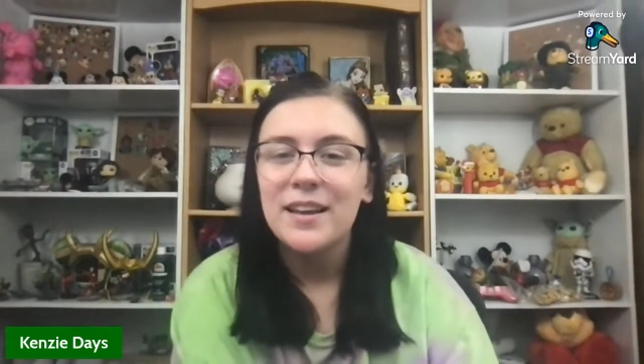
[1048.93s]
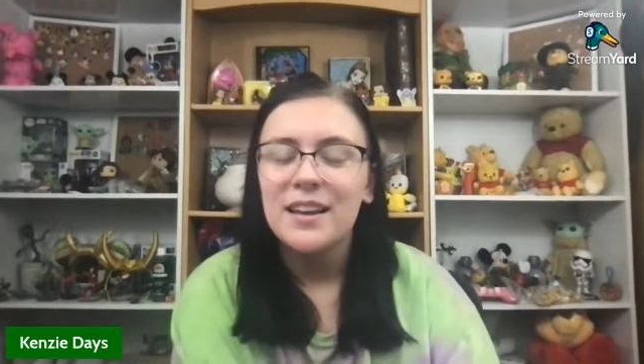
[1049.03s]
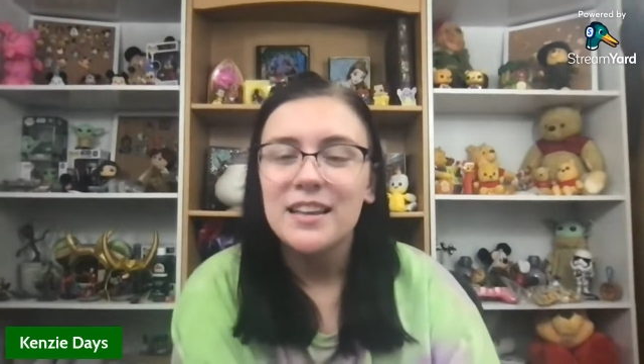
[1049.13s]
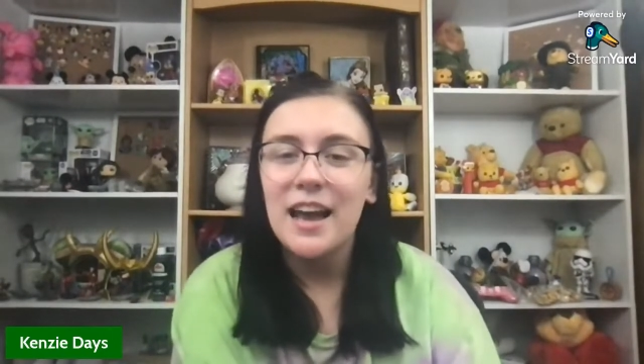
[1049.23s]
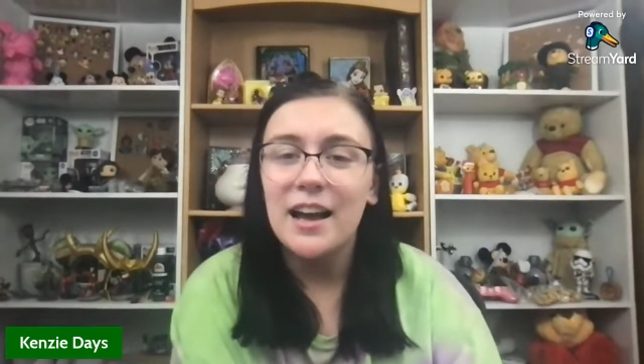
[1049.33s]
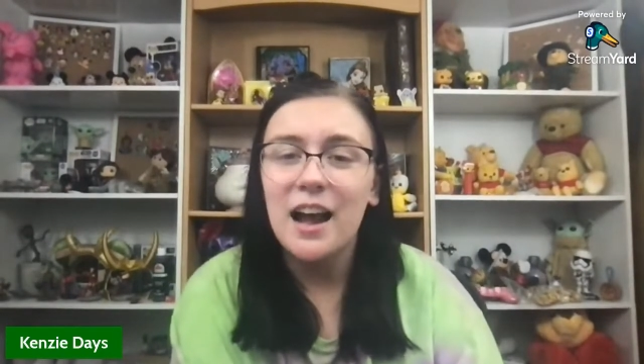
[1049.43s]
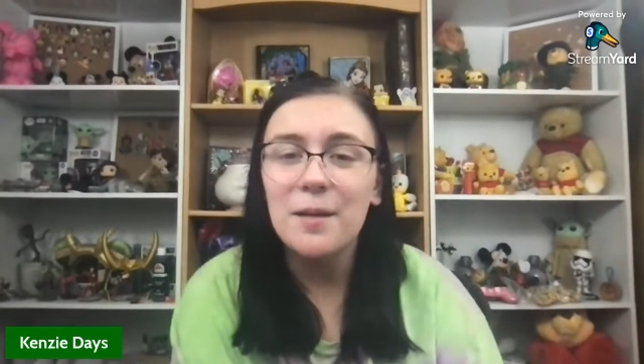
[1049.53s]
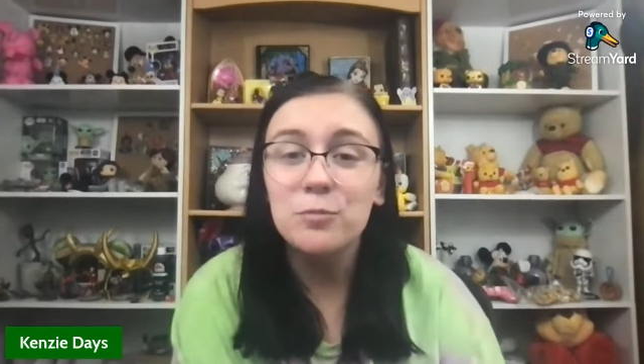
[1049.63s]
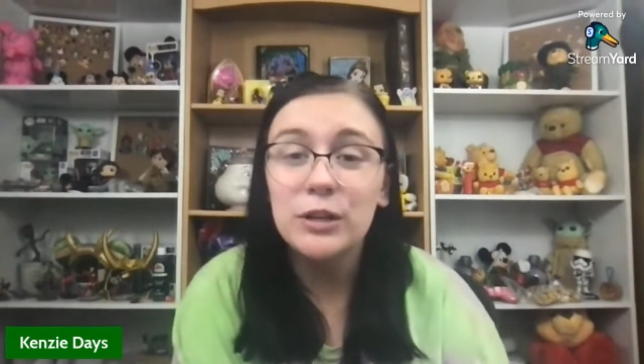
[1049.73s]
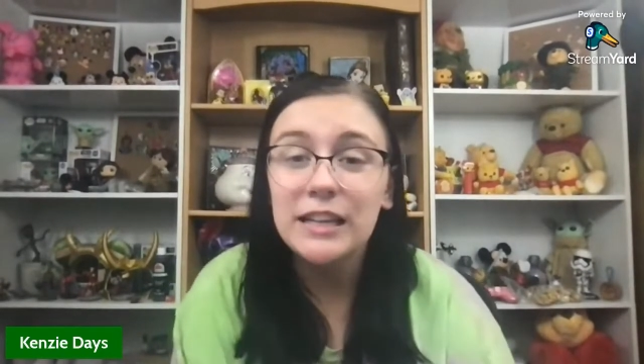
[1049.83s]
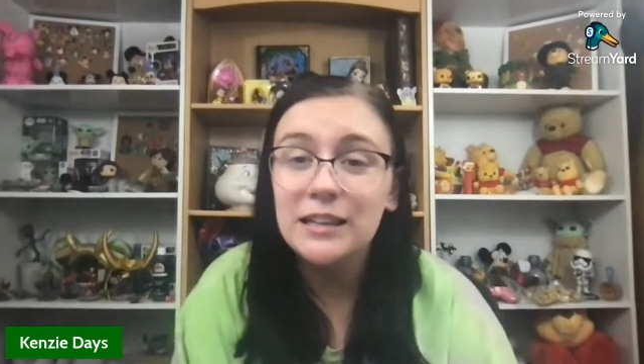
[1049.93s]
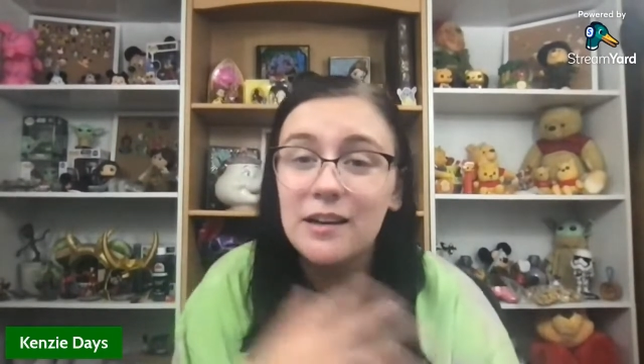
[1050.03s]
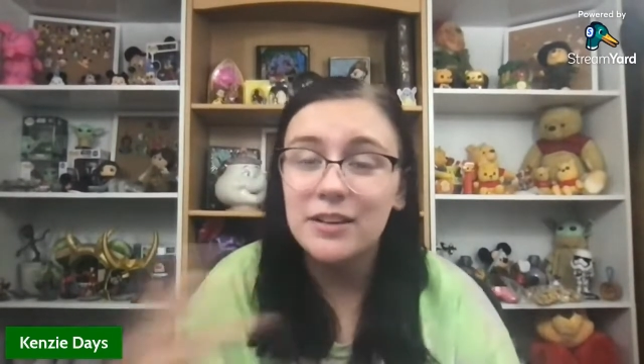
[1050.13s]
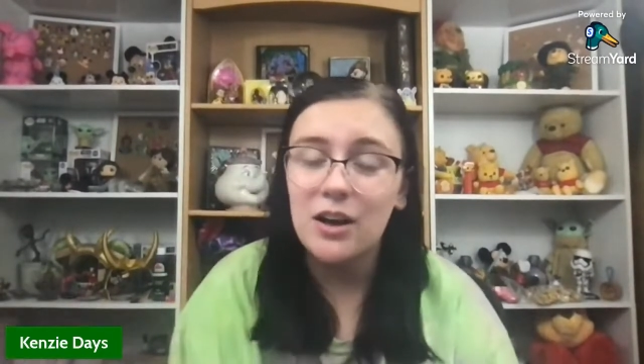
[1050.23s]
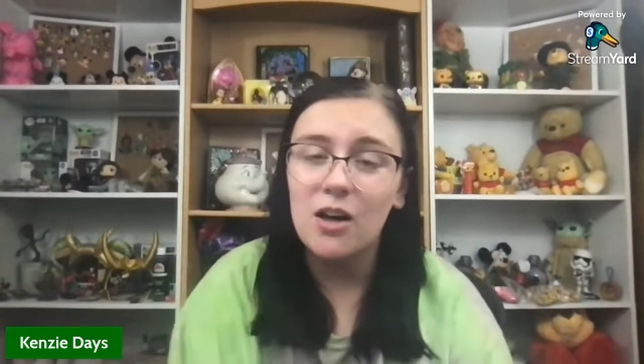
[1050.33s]
Yeah, I'm really
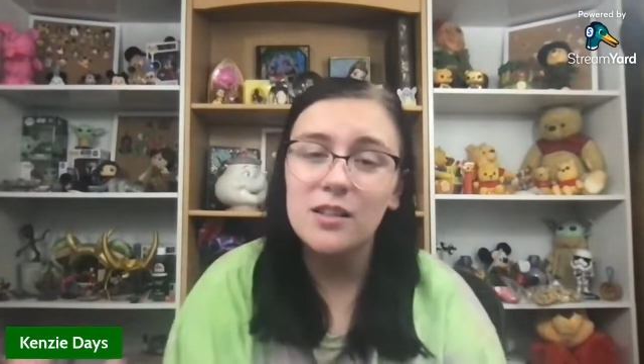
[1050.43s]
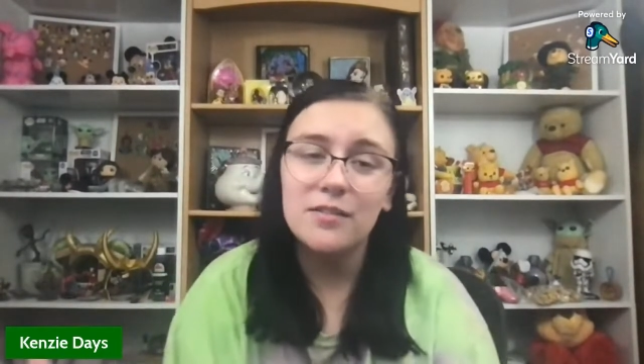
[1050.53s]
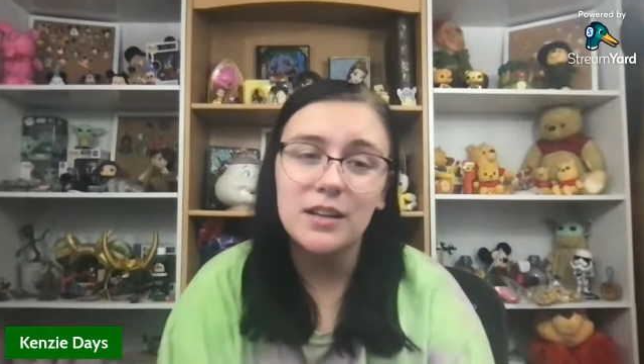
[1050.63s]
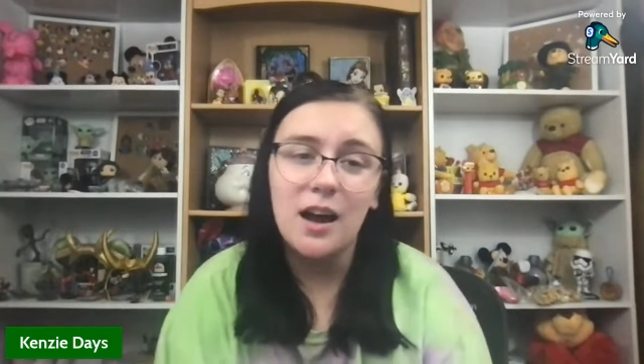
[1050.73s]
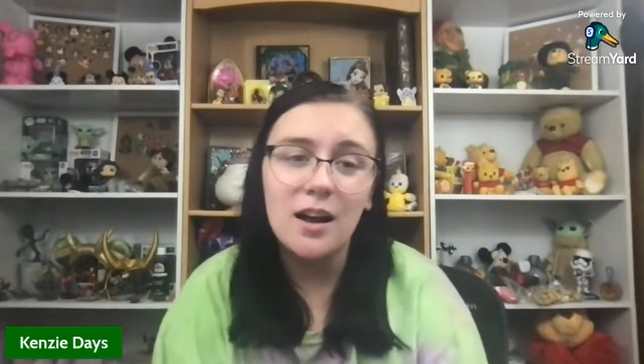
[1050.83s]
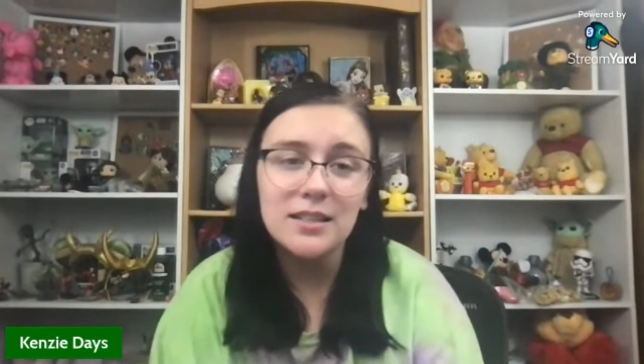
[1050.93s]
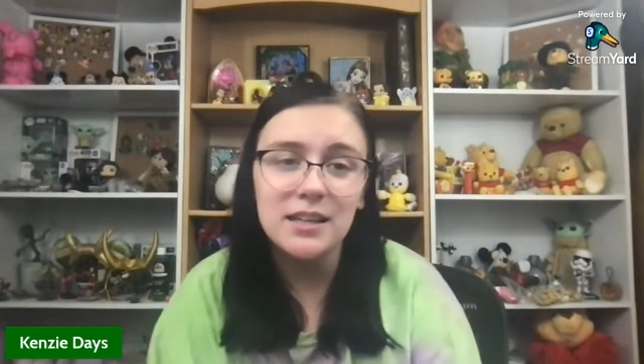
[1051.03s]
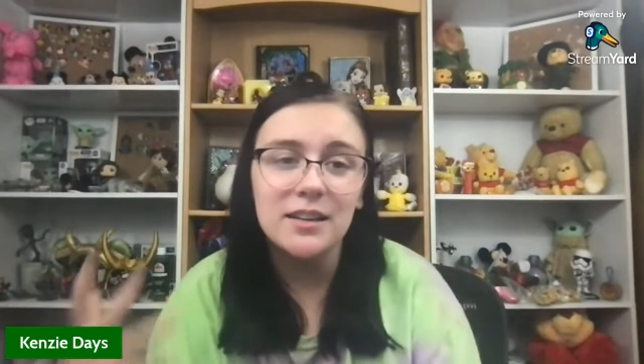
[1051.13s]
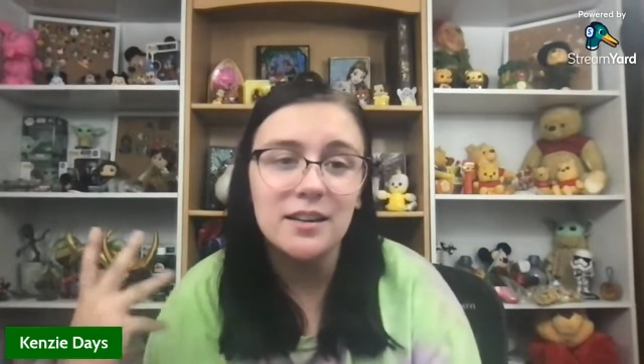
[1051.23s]
loving all of the content